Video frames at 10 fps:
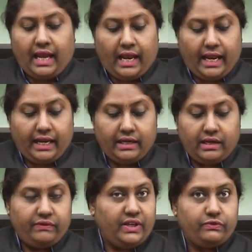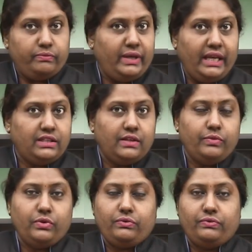and we've baked
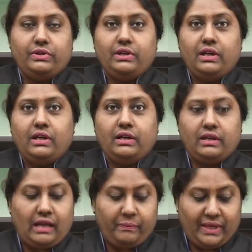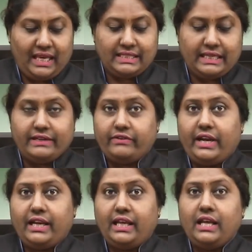beautiful cupcakes and
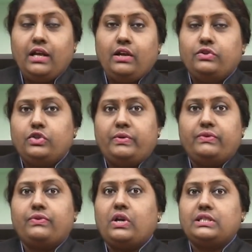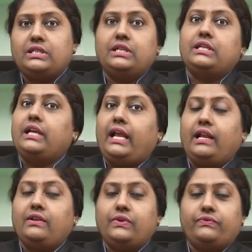ready to be frosted
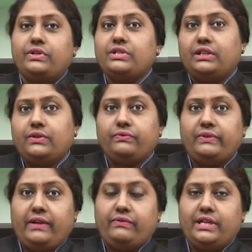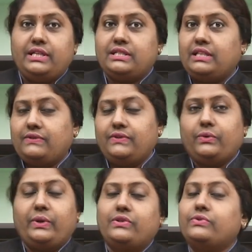in different other flavorings that we
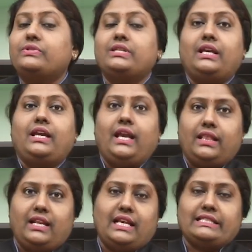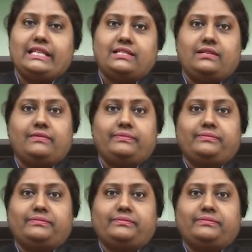are going to see in the next lesson.